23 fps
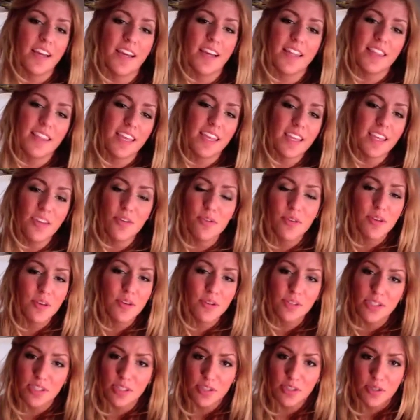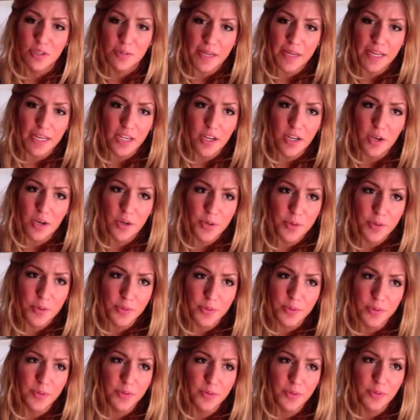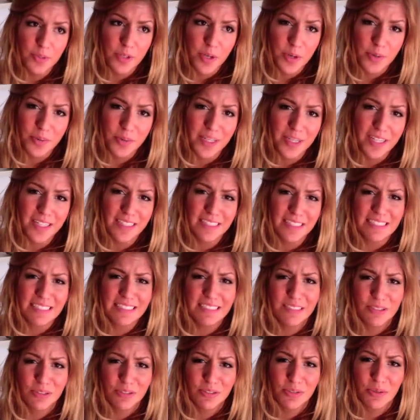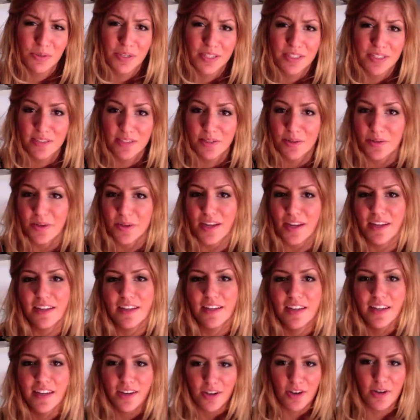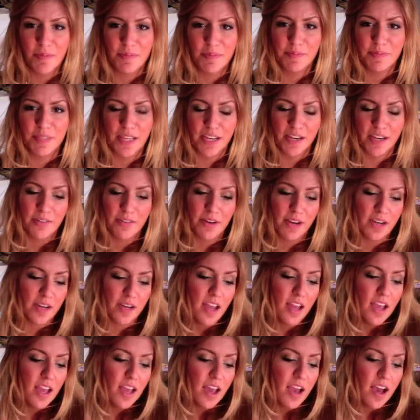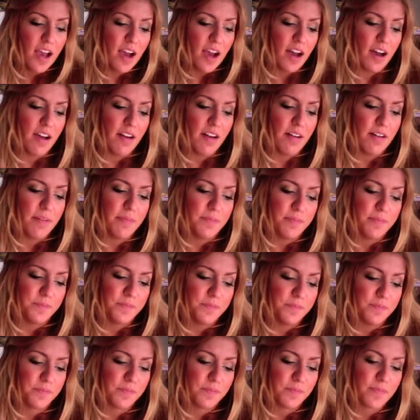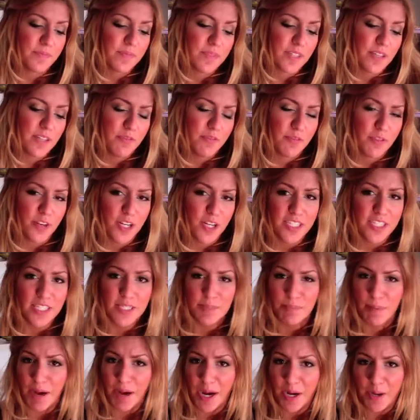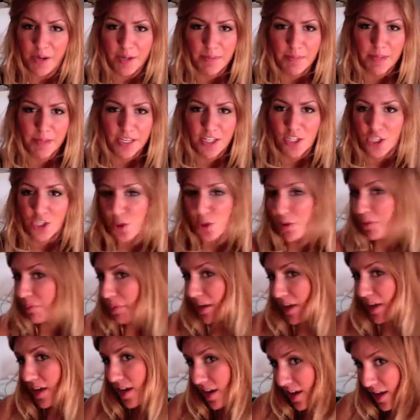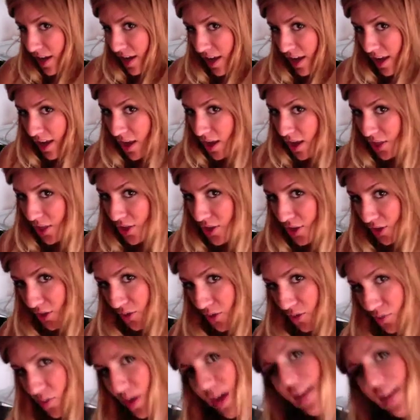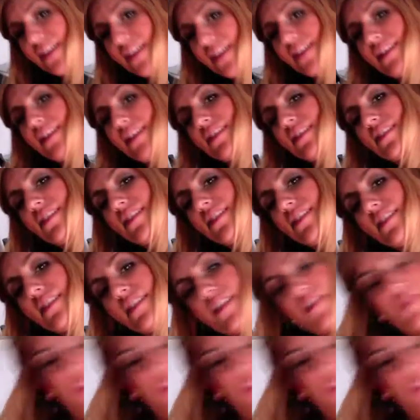thank you YouTube and No Noe, Notorious Noe. Hope I'm saying it right. Um, for inspiring me and showing me the greatness of